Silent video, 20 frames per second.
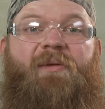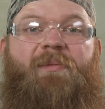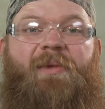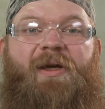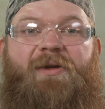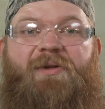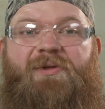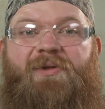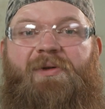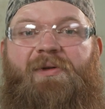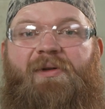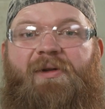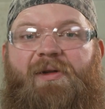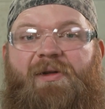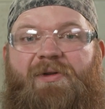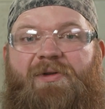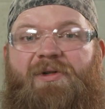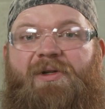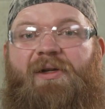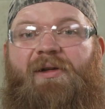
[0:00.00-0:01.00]
Make sure
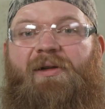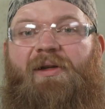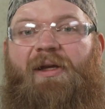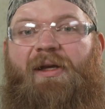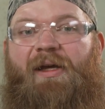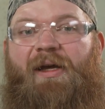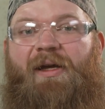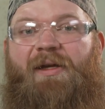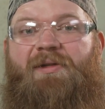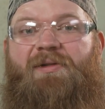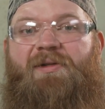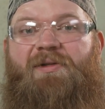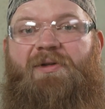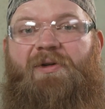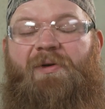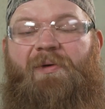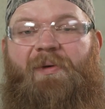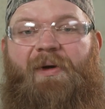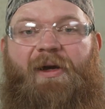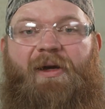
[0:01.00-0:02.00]
that your shielding gas is
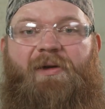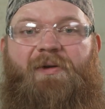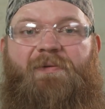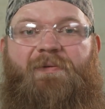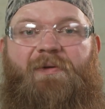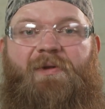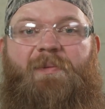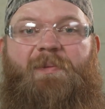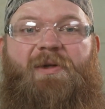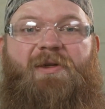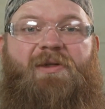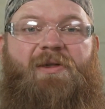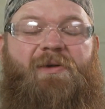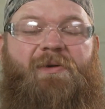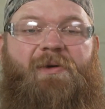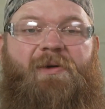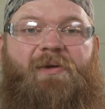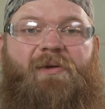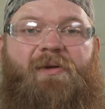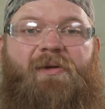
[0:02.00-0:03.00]
correct for the
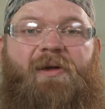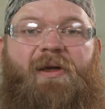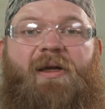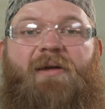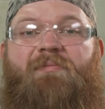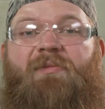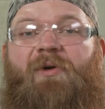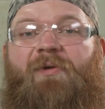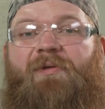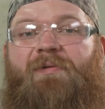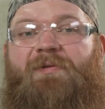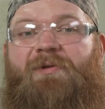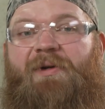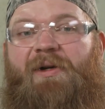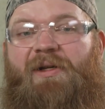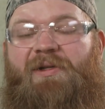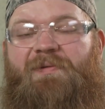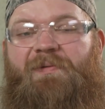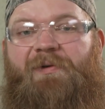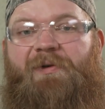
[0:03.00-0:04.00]
material and mode of
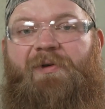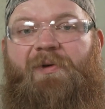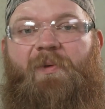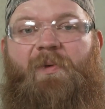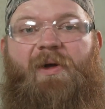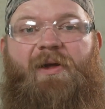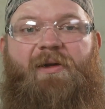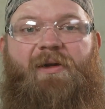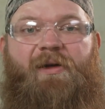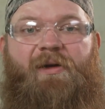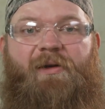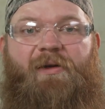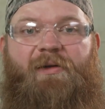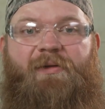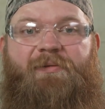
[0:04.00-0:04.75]
transfer you're welding on.